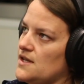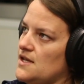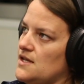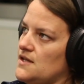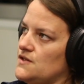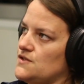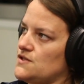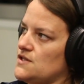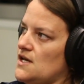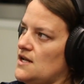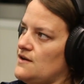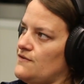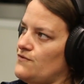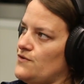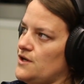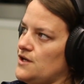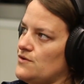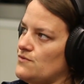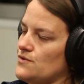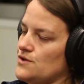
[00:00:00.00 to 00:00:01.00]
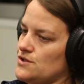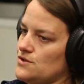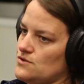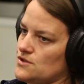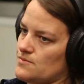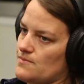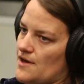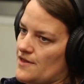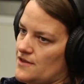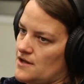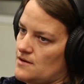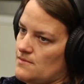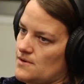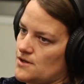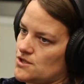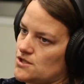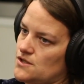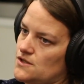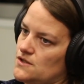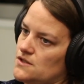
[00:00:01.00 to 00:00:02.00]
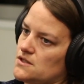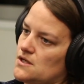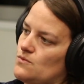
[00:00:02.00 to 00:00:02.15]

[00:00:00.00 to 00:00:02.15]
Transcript: Is that if we can reduce methane emissions,